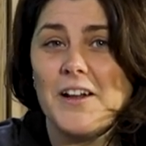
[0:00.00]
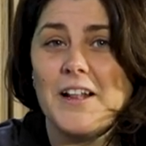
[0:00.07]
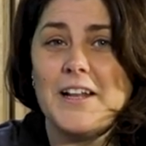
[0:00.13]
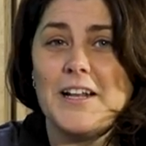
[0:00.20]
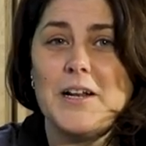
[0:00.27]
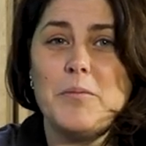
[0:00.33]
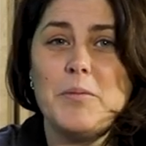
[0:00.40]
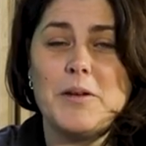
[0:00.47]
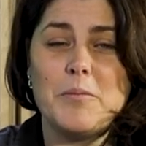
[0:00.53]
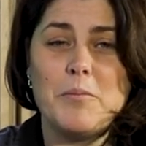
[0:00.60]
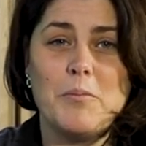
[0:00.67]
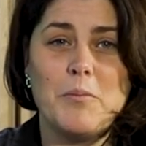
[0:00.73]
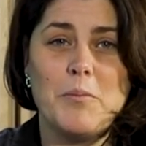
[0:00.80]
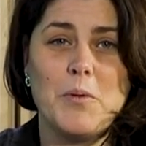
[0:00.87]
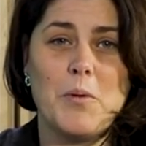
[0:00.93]
a little bit
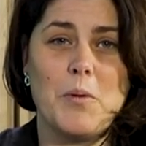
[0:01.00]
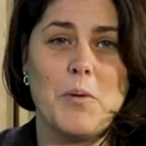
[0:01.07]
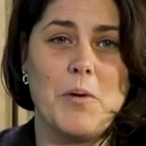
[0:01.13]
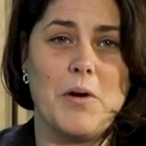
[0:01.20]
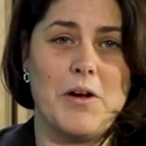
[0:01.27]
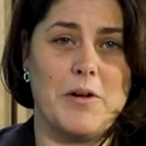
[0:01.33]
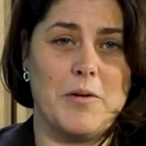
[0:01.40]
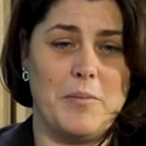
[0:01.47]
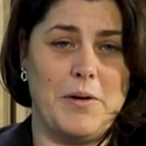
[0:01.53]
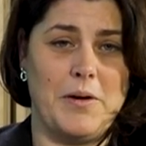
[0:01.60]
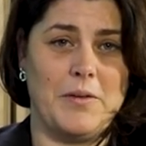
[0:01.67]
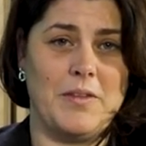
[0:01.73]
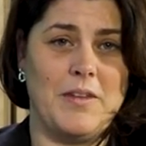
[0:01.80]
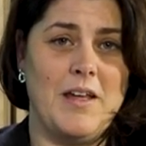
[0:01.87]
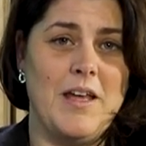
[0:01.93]
more about